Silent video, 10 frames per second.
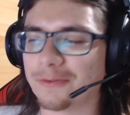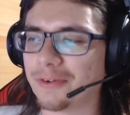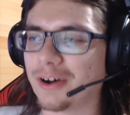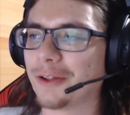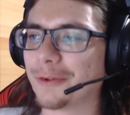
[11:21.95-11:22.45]

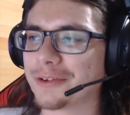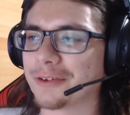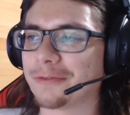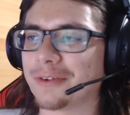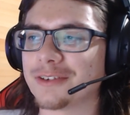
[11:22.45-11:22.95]
Follow us
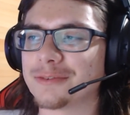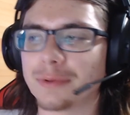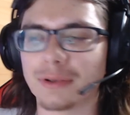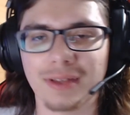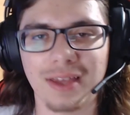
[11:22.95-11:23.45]
on
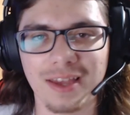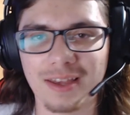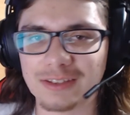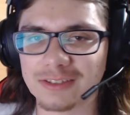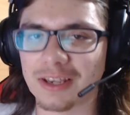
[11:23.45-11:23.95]
Facebook,
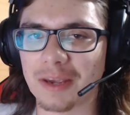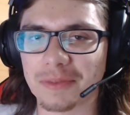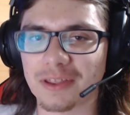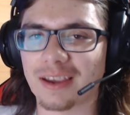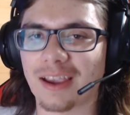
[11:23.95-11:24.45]
same
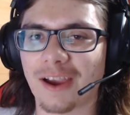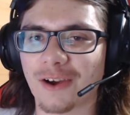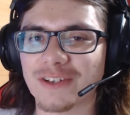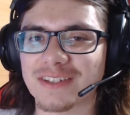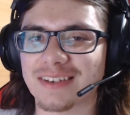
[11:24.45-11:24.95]
thing, at
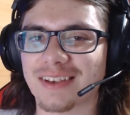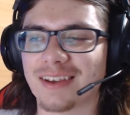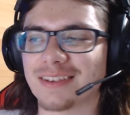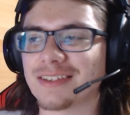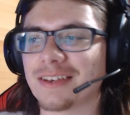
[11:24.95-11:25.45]
Chris and
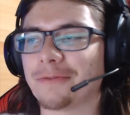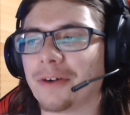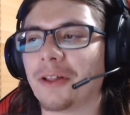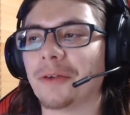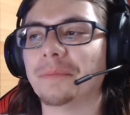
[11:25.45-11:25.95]
Casey.
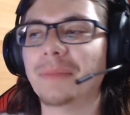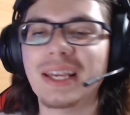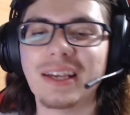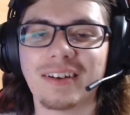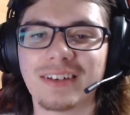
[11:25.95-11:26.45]
Follow
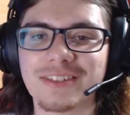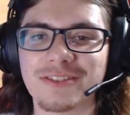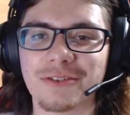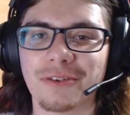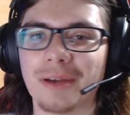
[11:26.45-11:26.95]
me on
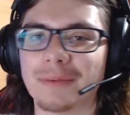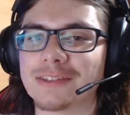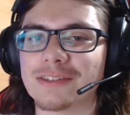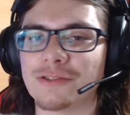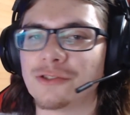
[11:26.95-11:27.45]
Instagram,
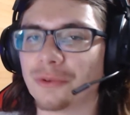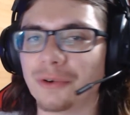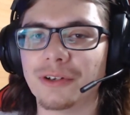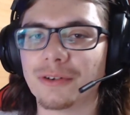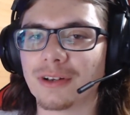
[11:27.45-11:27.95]
it's
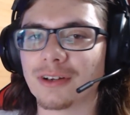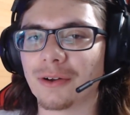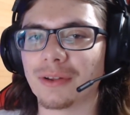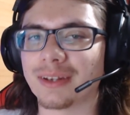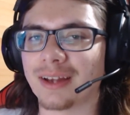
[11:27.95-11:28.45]

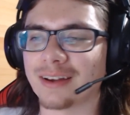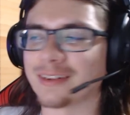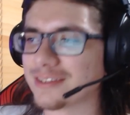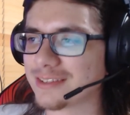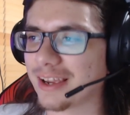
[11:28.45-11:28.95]

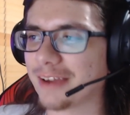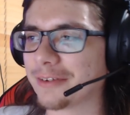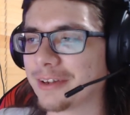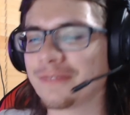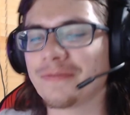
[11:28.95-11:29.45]
EnjoyNukaCola97.